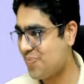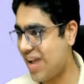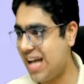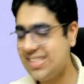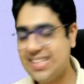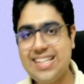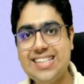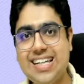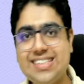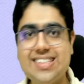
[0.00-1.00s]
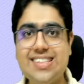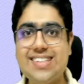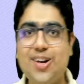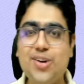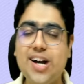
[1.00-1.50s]
Answer is yes, this is
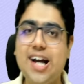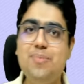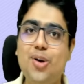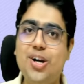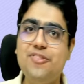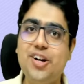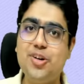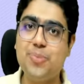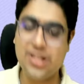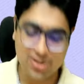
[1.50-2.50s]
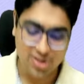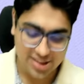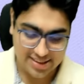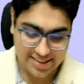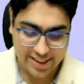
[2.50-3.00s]
allowed. Unmodified opinion on
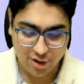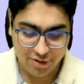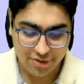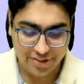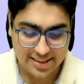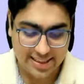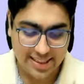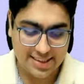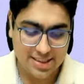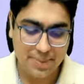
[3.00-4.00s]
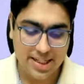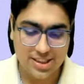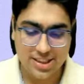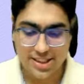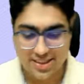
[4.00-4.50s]
the state of affairs, that is the
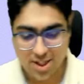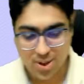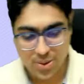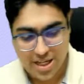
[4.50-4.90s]
balance sheet, is allowed.